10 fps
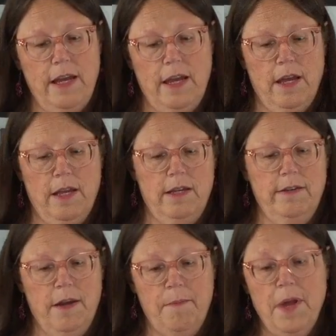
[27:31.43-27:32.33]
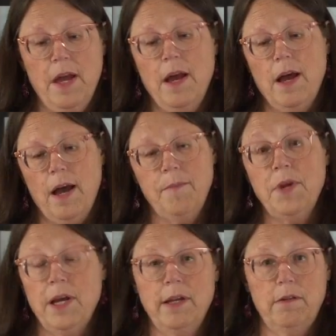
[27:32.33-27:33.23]
And I'm
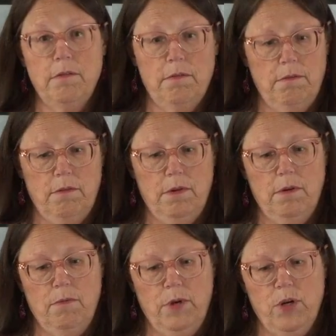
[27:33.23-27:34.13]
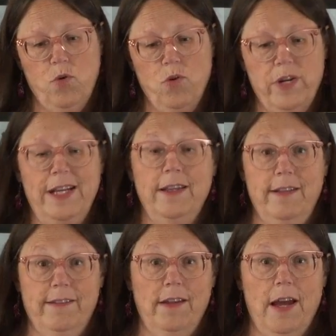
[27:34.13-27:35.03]
not recording
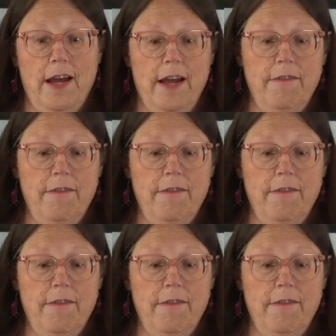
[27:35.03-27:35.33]
this live.